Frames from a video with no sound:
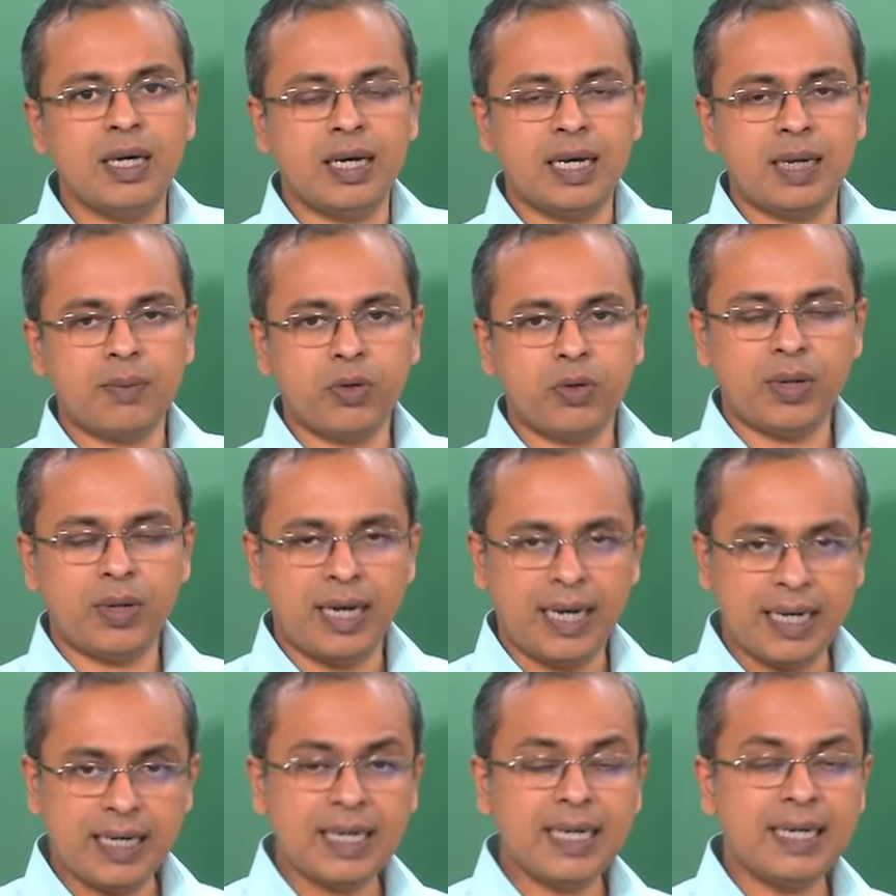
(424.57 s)
I am
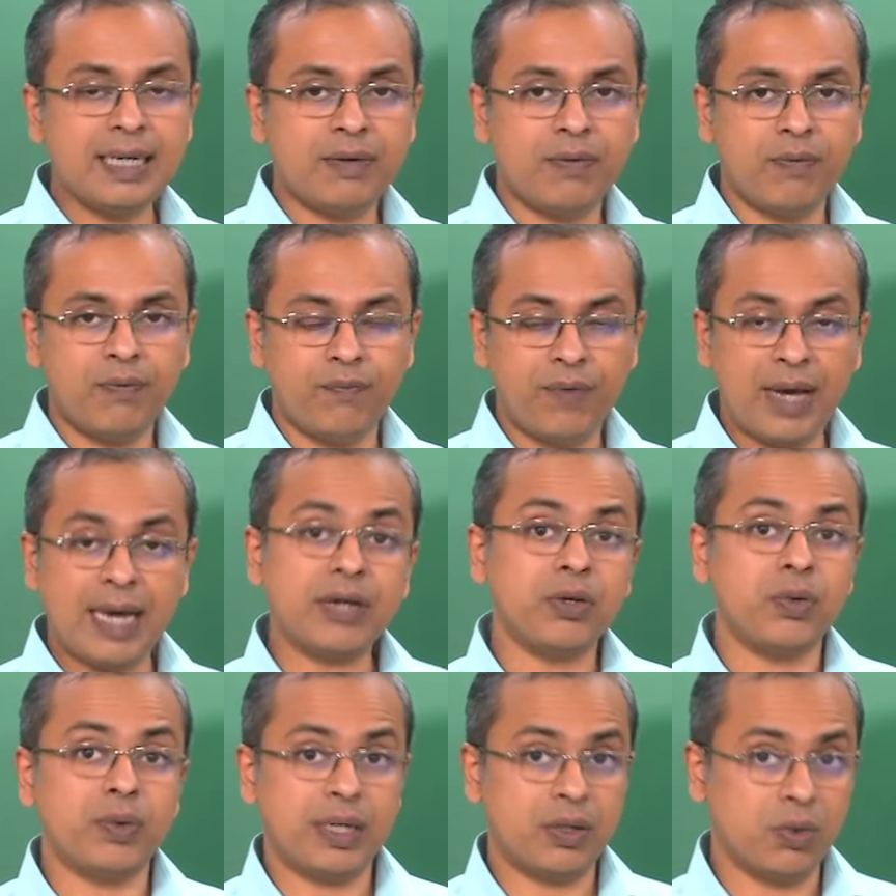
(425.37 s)
highlight
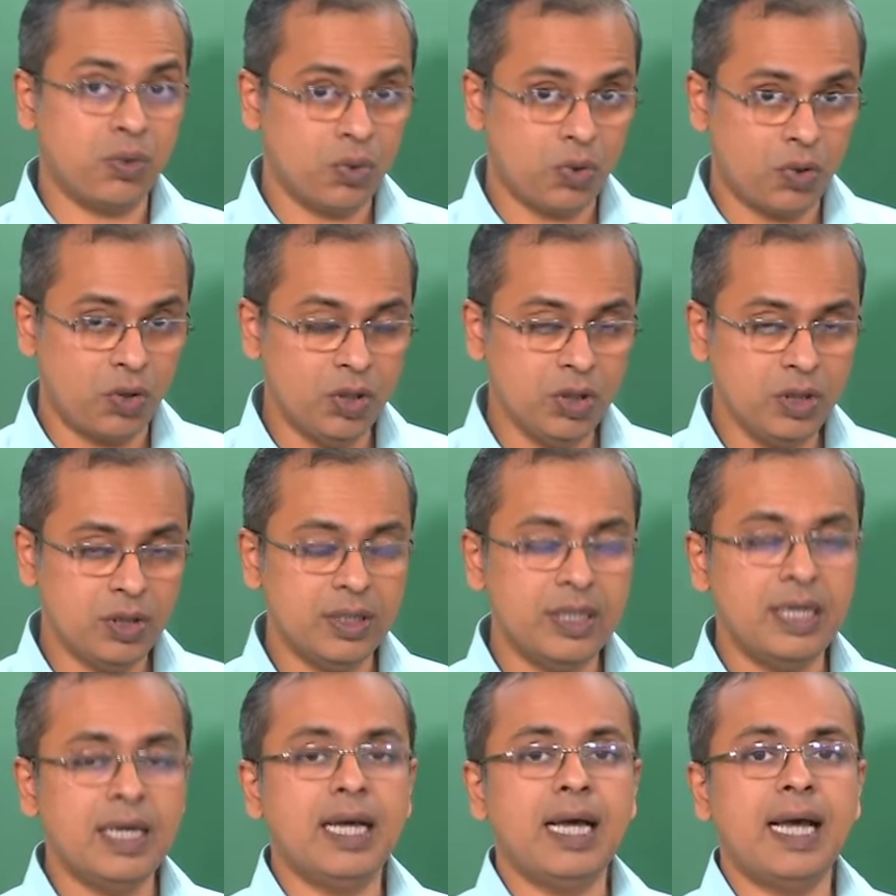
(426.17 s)
where you can go wrong,
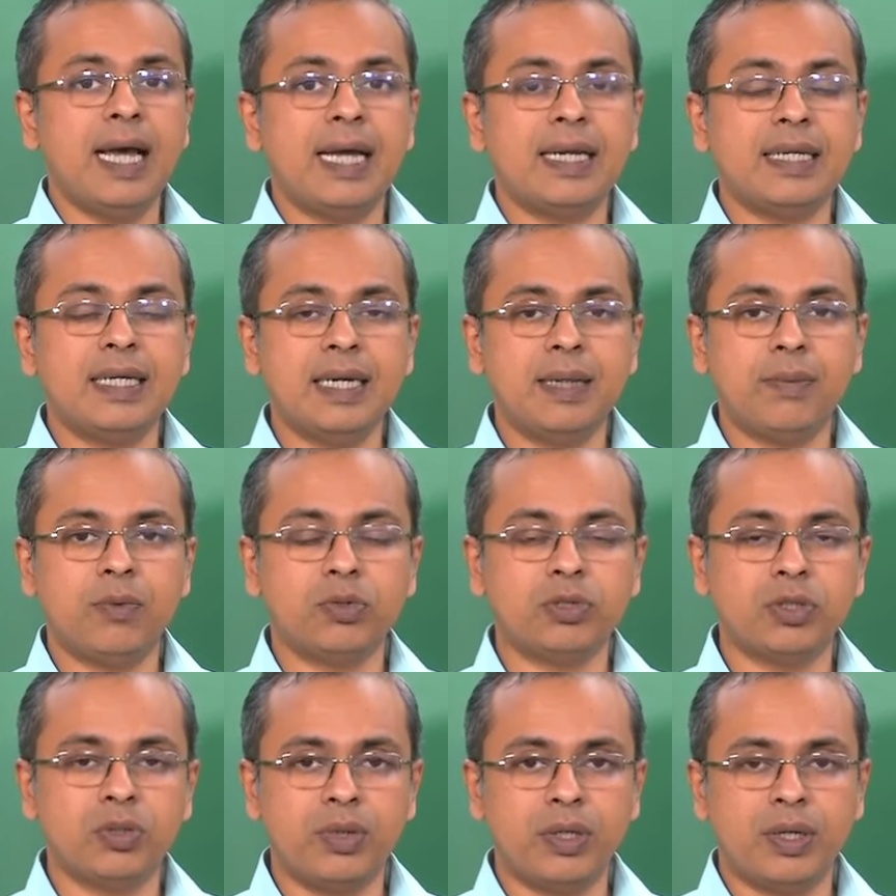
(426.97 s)
and then I am
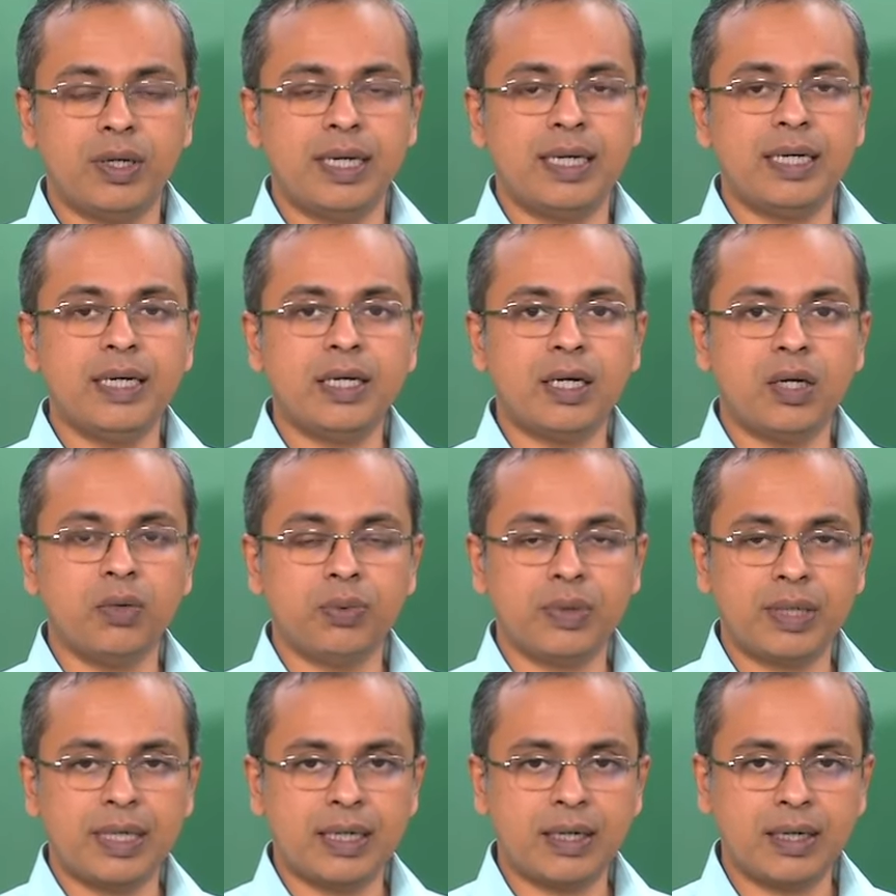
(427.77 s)
also going to highlight how
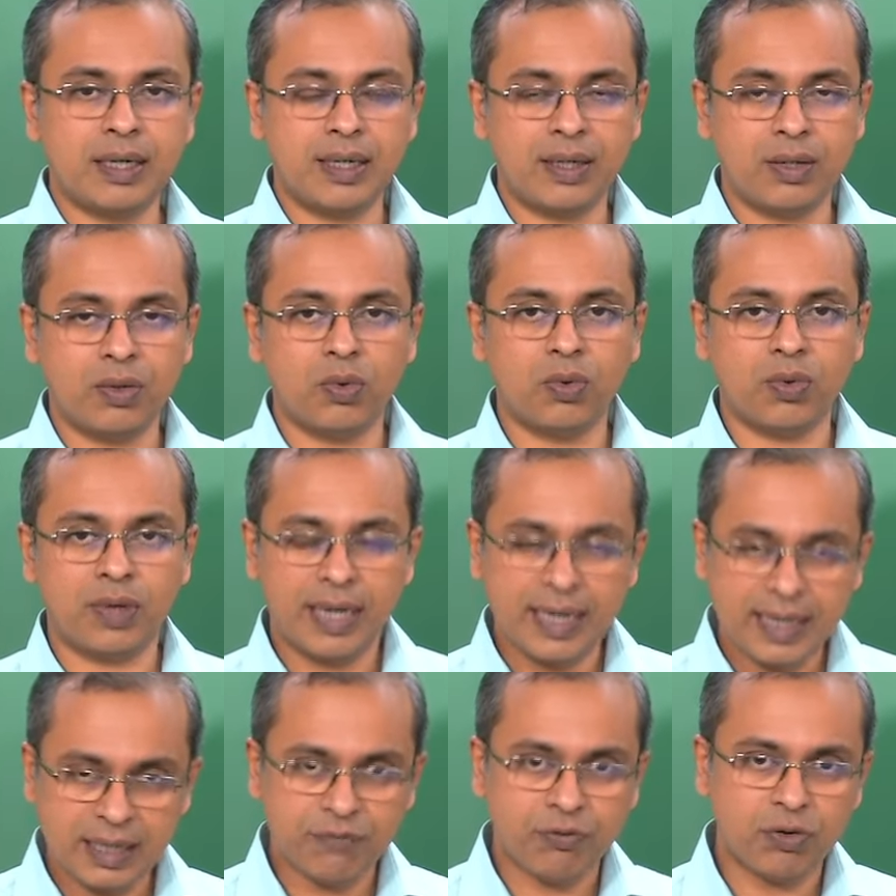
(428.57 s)
you can
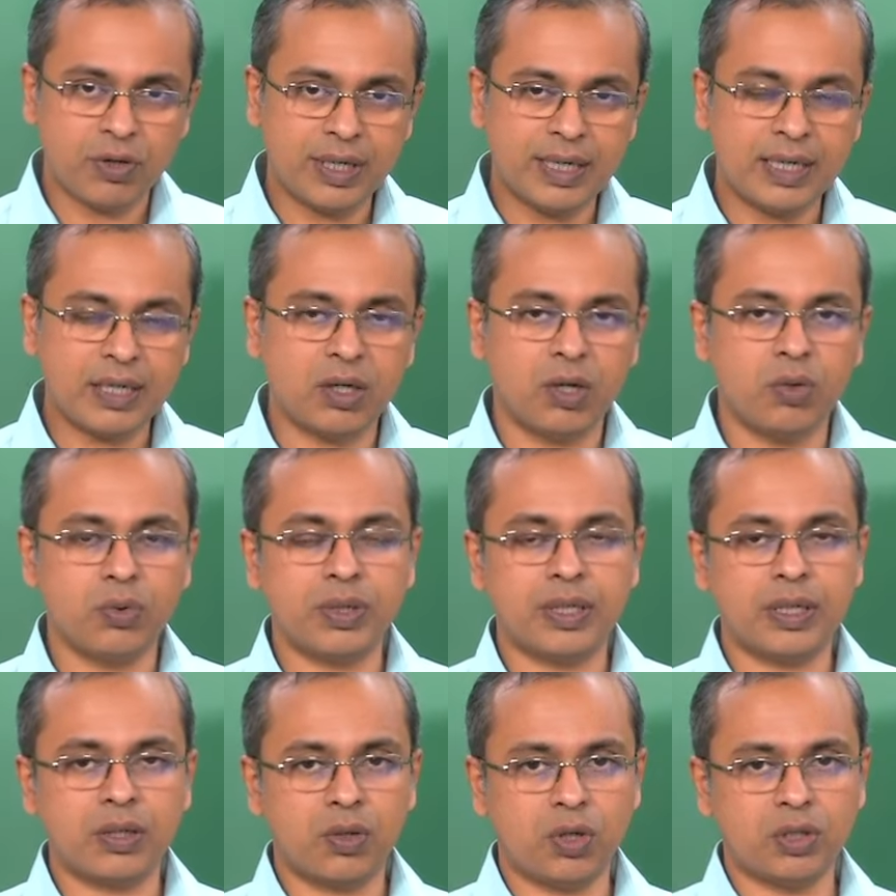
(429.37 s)
correct for it, how you
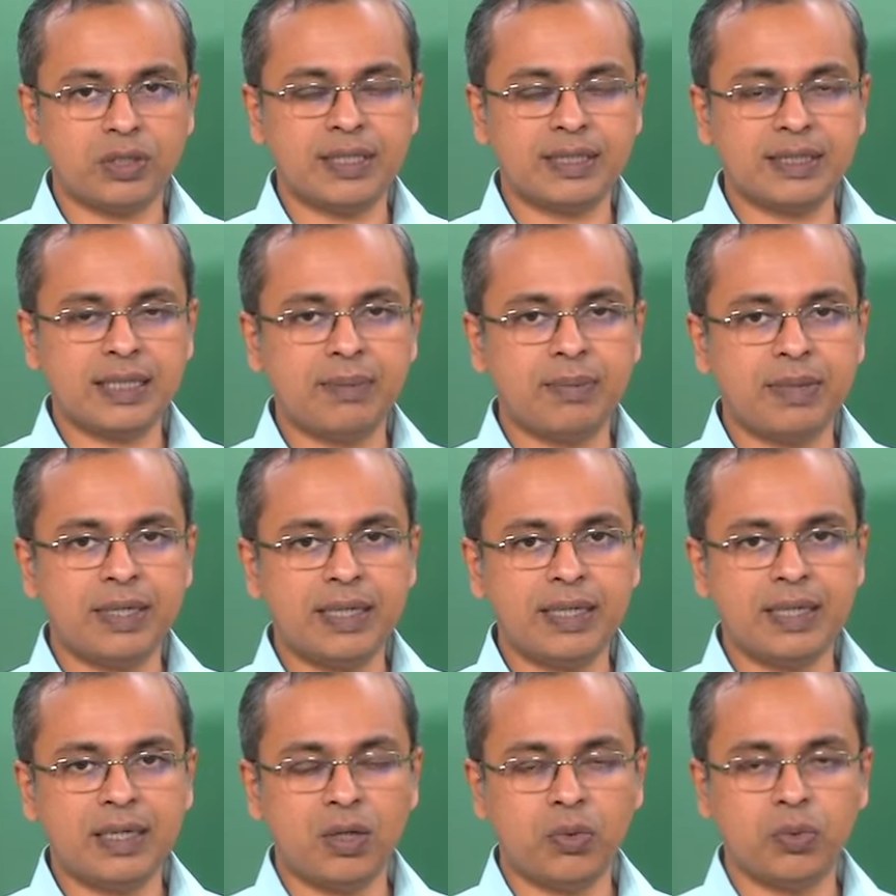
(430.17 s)
can cross examine
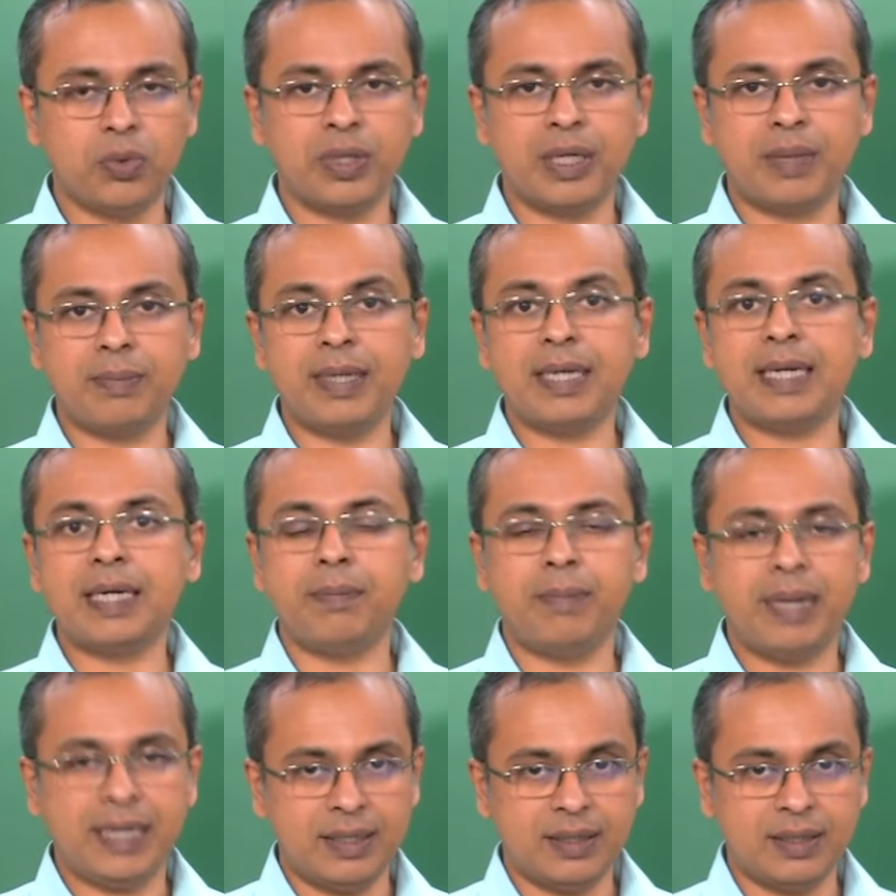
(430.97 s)
it, how you can make
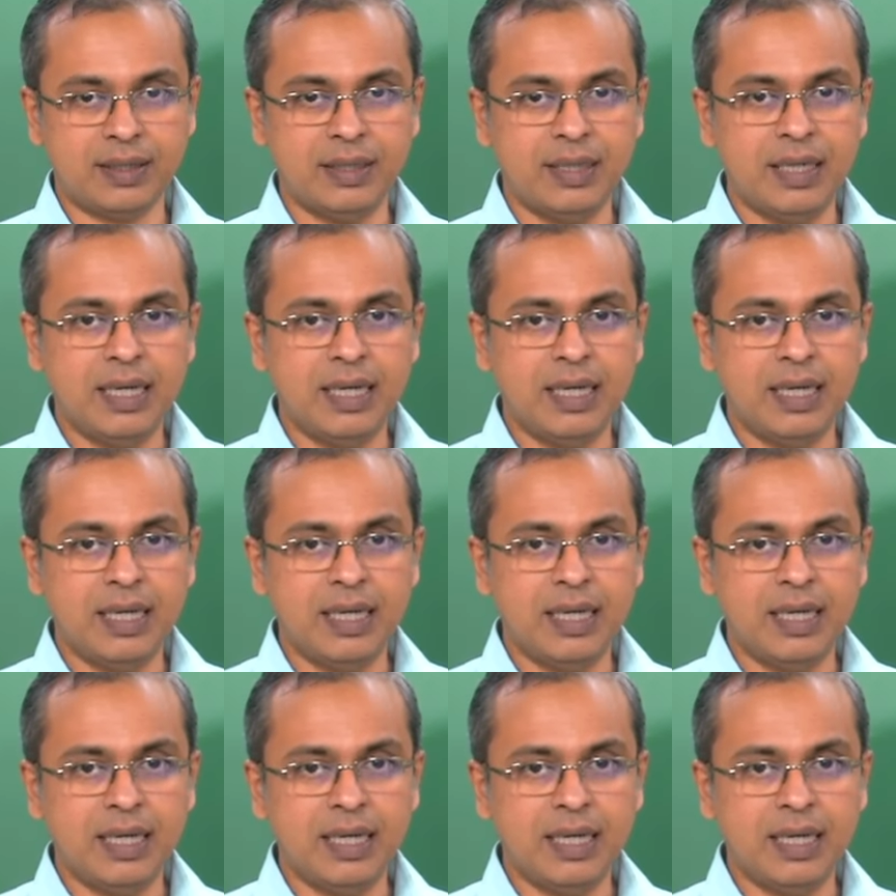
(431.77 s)
it better.